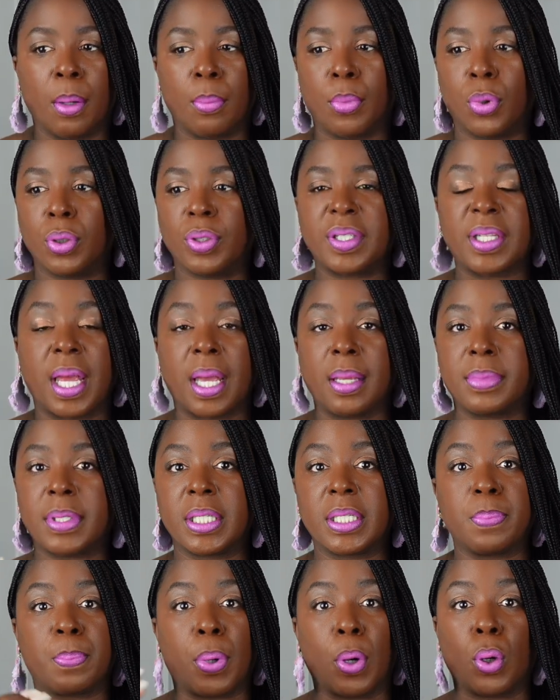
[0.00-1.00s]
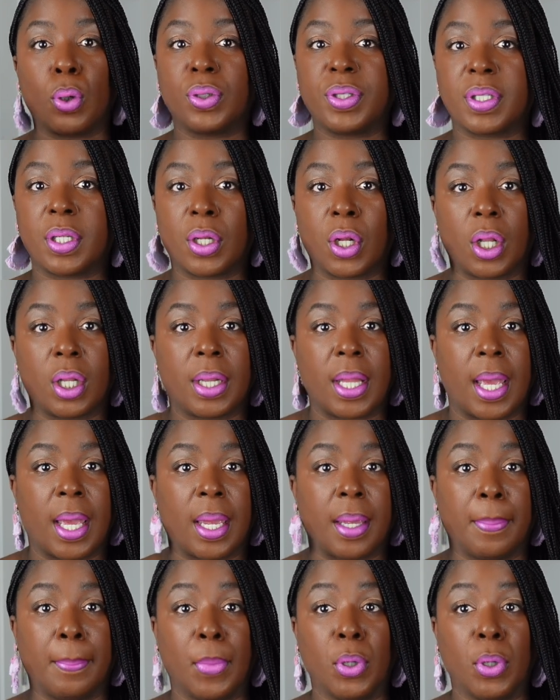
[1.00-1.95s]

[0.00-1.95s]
most times it's posted online.